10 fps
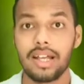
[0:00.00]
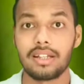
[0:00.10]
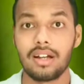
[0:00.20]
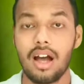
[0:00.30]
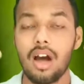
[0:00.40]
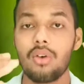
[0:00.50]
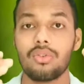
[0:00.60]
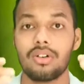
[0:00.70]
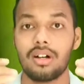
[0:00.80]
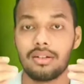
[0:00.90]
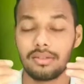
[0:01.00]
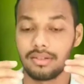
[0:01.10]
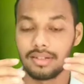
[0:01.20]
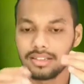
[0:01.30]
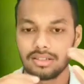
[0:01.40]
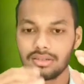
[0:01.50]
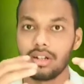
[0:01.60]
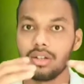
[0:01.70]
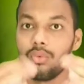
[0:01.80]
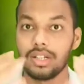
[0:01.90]
how like
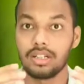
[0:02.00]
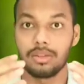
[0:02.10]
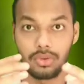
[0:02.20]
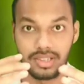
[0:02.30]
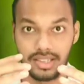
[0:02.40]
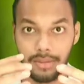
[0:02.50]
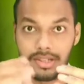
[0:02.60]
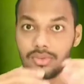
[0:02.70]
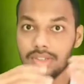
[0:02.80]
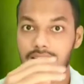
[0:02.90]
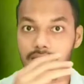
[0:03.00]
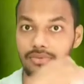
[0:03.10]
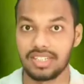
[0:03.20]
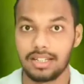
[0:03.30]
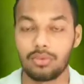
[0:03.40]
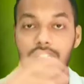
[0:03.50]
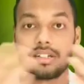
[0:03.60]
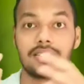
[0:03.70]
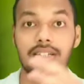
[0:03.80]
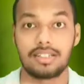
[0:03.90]
soil weathering process happens? When that is physical
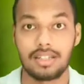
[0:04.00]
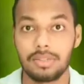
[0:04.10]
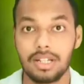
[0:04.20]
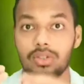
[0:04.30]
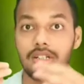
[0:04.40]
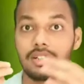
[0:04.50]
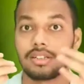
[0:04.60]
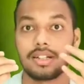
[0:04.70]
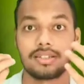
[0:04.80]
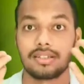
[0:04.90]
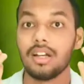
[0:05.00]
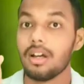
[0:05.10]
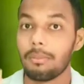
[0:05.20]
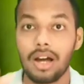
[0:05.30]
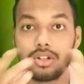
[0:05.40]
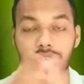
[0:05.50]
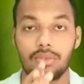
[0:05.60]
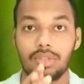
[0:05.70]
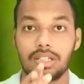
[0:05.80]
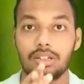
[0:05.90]
weathering, that is chemical weathering, that is
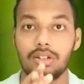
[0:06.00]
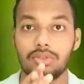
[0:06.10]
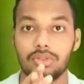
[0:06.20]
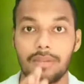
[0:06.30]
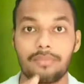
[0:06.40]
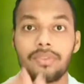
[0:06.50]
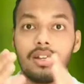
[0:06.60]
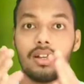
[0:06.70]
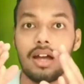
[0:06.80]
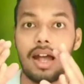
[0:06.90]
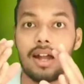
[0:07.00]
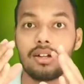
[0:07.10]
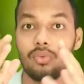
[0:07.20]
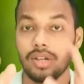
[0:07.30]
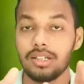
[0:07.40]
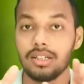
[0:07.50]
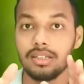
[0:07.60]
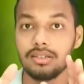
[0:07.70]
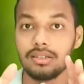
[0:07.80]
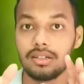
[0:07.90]
biological weathering also there. And
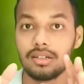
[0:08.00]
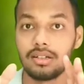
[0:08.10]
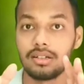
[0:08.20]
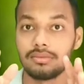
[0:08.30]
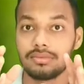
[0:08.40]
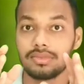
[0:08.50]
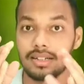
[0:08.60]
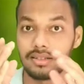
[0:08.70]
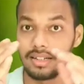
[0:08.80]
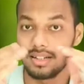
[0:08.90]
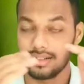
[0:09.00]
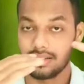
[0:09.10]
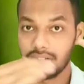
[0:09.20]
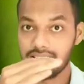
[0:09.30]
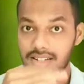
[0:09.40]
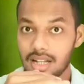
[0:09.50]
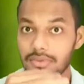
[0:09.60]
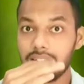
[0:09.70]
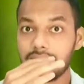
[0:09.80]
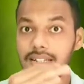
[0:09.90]
weathering, that there are several
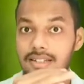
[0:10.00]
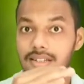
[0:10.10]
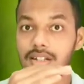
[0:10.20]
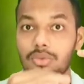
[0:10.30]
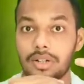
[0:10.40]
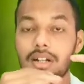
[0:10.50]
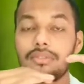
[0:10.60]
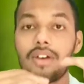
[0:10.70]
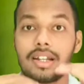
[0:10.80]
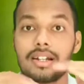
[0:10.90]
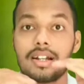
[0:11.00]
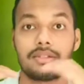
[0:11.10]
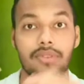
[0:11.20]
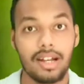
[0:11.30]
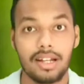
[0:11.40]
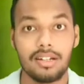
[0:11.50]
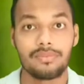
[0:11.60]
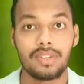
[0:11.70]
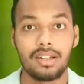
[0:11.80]
steps like initial, juvenile, final, and virile.